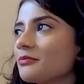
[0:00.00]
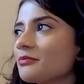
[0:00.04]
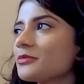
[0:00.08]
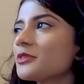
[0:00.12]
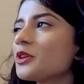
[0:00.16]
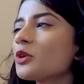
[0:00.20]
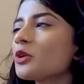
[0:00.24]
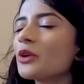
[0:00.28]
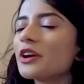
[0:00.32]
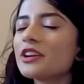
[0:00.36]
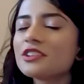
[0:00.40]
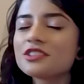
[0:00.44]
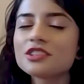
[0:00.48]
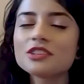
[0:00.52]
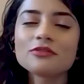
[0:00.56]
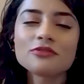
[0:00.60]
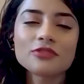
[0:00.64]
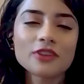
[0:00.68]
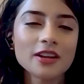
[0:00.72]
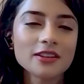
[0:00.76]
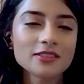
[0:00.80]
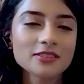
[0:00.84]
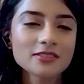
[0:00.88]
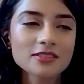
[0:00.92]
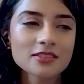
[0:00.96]
the way she
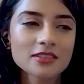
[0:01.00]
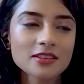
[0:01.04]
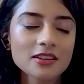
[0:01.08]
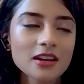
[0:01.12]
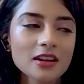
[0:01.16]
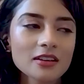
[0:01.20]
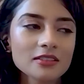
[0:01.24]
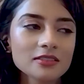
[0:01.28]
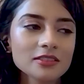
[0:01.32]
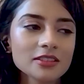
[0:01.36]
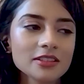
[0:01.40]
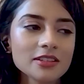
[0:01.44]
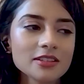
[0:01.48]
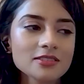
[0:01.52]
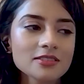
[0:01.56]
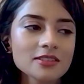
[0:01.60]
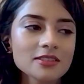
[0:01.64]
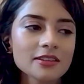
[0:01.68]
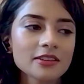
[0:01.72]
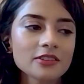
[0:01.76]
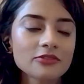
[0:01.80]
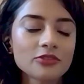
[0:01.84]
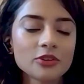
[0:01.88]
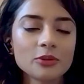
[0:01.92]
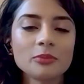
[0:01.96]
phrases it at least
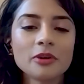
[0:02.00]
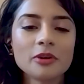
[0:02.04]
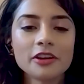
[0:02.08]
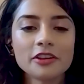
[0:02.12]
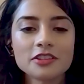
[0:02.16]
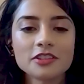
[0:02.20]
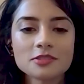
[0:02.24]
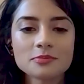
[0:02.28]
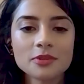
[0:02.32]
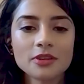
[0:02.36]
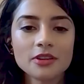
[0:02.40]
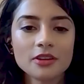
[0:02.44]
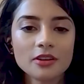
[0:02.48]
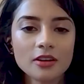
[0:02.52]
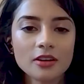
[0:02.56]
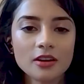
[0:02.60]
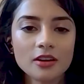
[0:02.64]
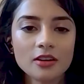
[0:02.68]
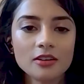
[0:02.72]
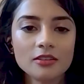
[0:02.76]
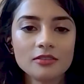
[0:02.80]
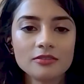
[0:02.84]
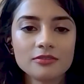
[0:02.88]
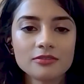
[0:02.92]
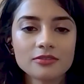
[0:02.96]
like reminds me
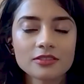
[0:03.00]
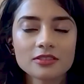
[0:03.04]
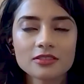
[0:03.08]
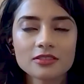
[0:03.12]
of